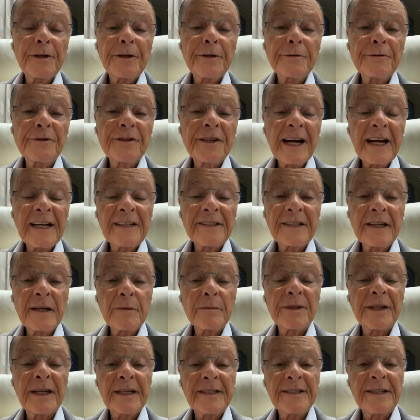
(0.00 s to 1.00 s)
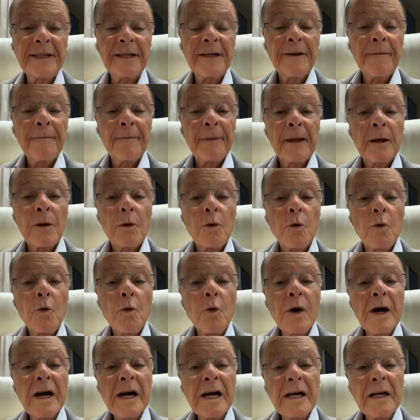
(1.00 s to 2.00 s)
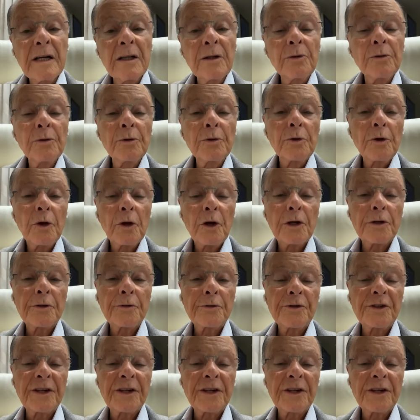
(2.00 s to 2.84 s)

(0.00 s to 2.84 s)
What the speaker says: 8 months later we got married,